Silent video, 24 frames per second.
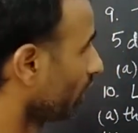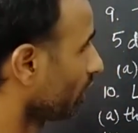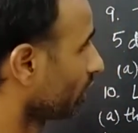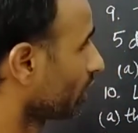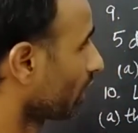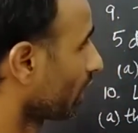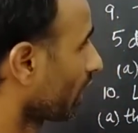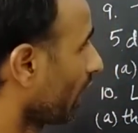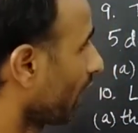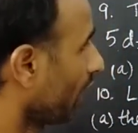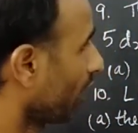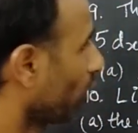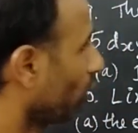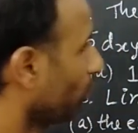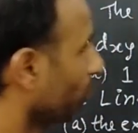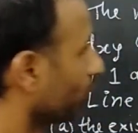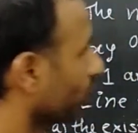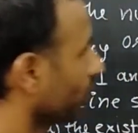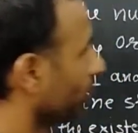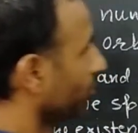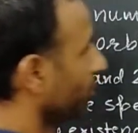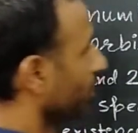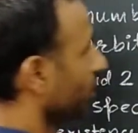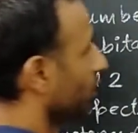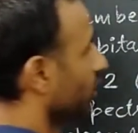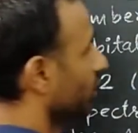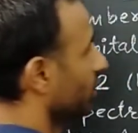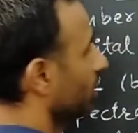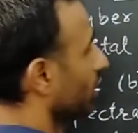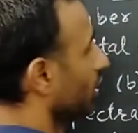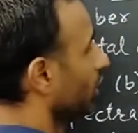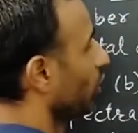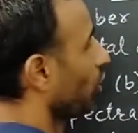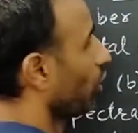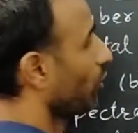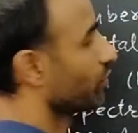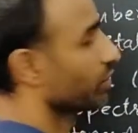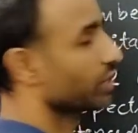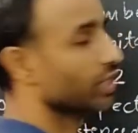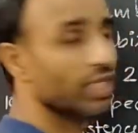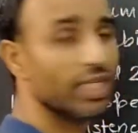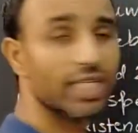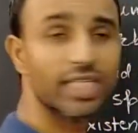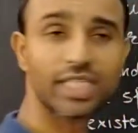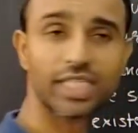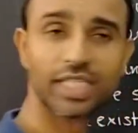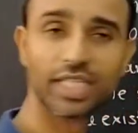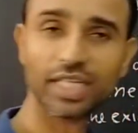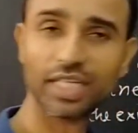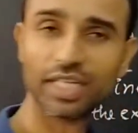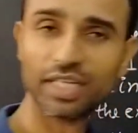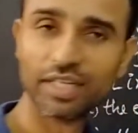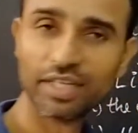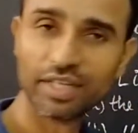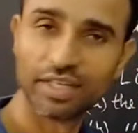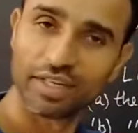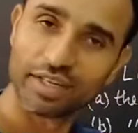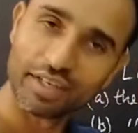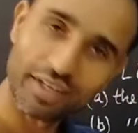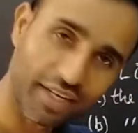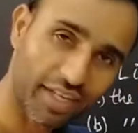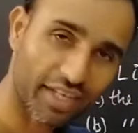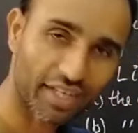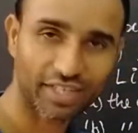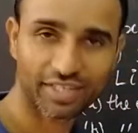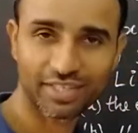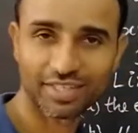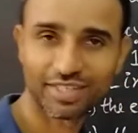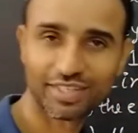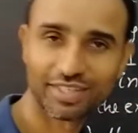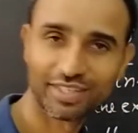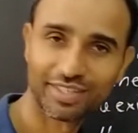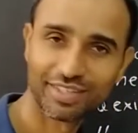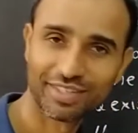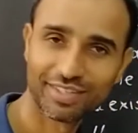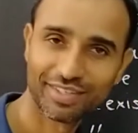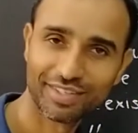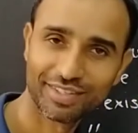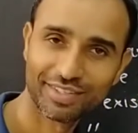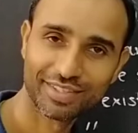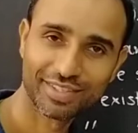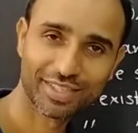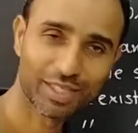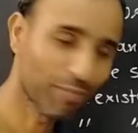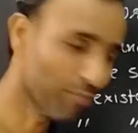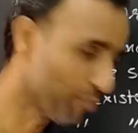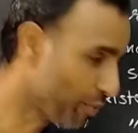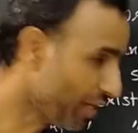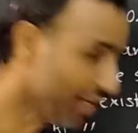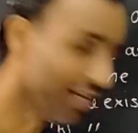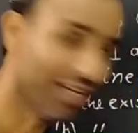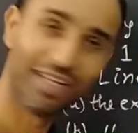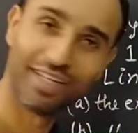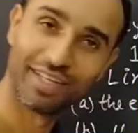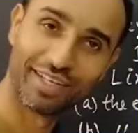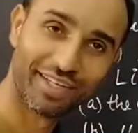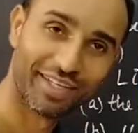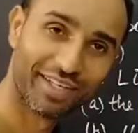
is the right option. Means C option is correct. Simple.